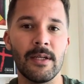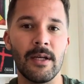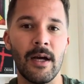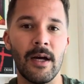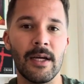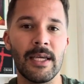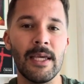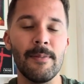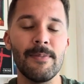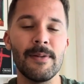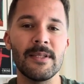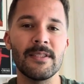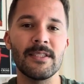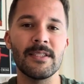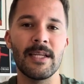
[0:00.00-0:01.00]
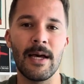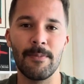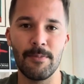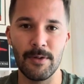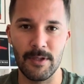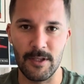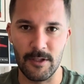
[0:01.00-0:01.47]
uh, keep in step
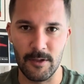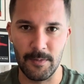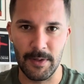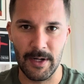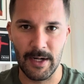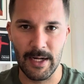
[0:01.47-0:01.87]
with the Spirit.